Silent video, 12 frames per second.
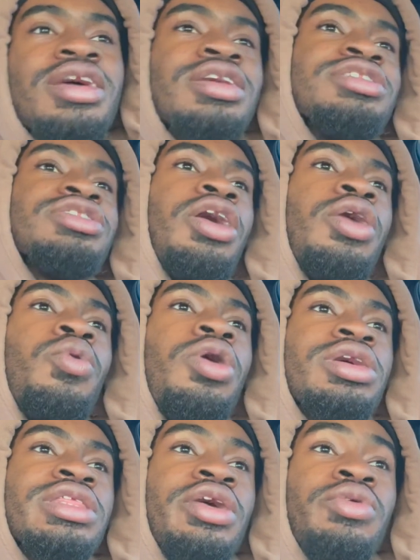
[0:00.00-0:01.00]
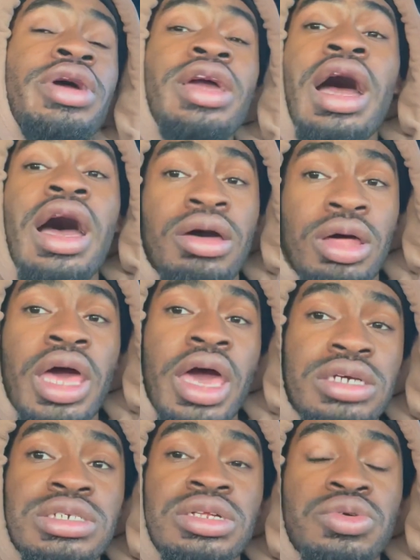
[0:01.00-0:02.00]
So I walked that way. I
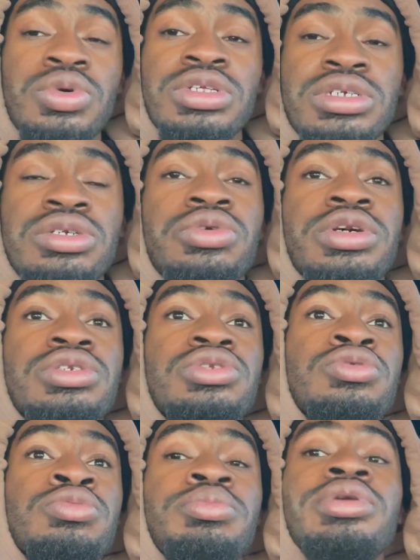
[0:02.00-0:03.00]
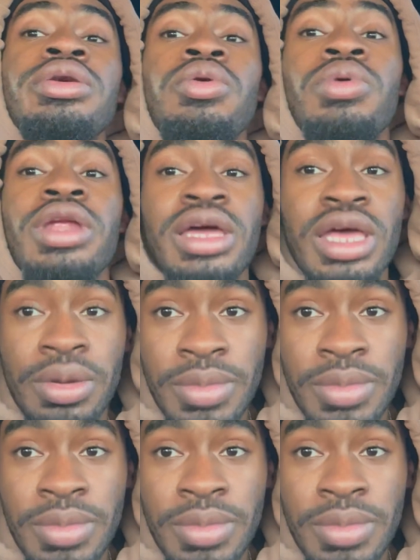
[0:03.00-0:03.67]
actually went to the restroom, but when I came